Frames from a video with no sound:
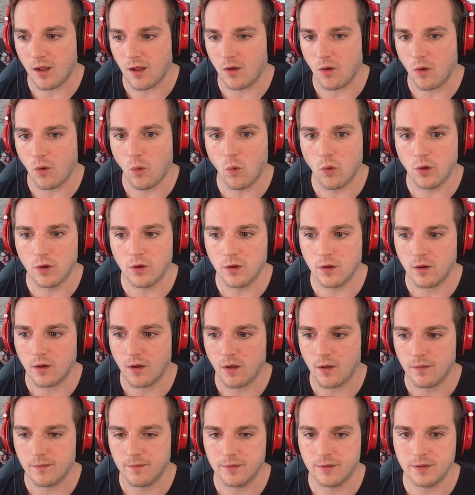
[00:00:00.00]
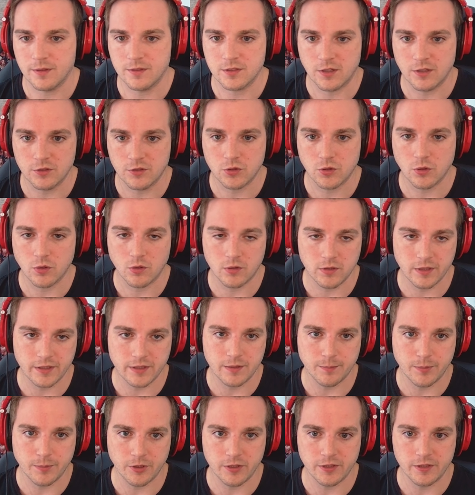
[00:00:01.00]
or it's control click
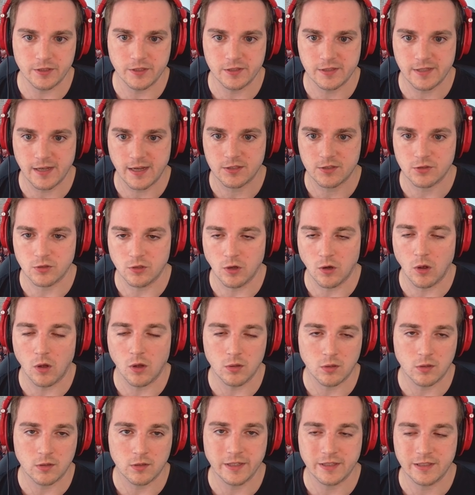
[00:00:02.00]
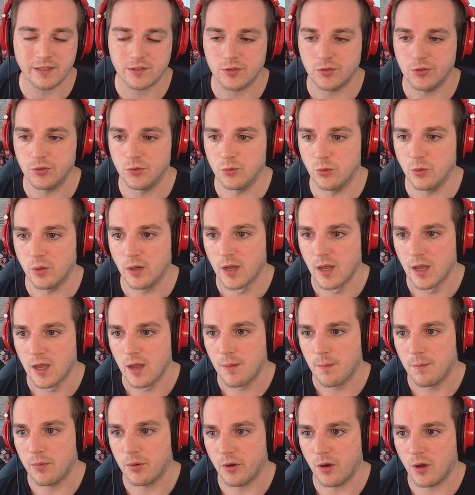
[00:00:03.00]
to put in your stash or alt click to
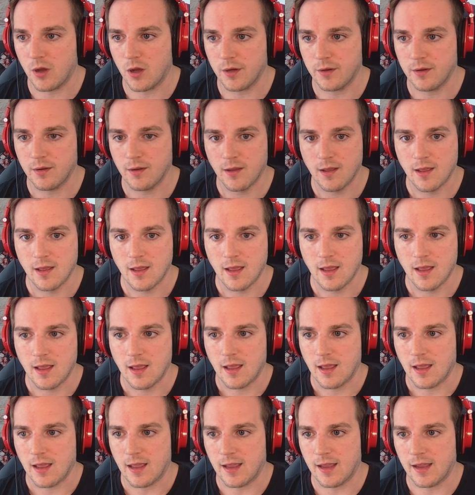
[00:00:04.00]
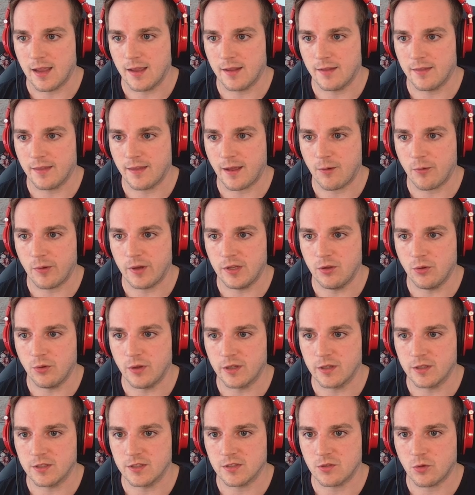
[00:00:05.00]
put on. And that way you
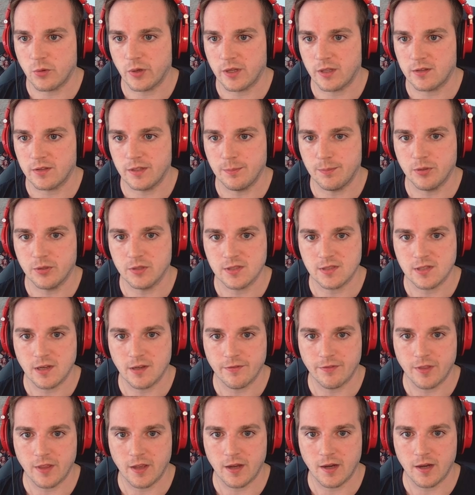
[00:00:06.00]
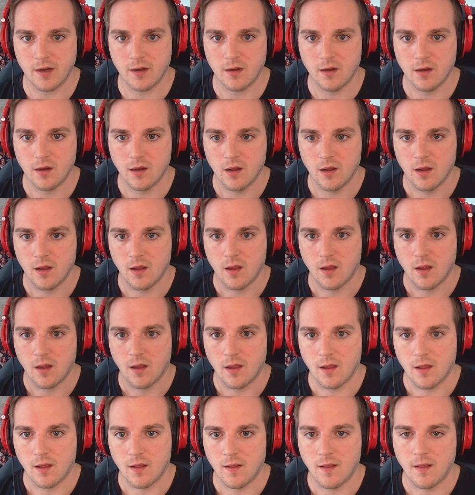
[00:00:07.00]
can just quickly put stuff there
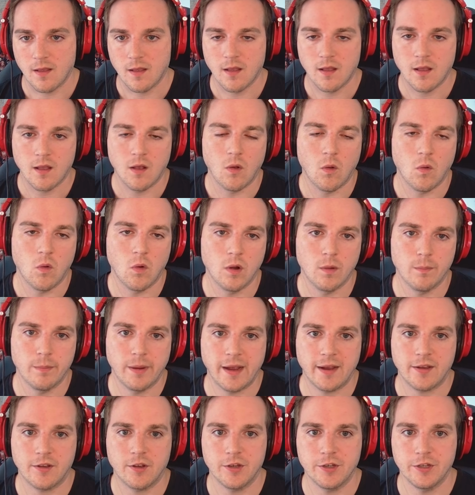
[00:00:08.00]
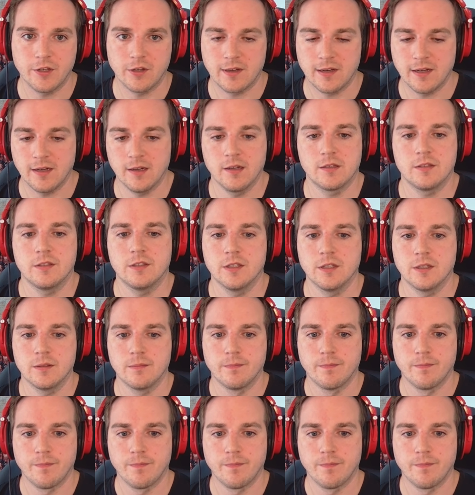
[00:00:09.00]
or back on your character.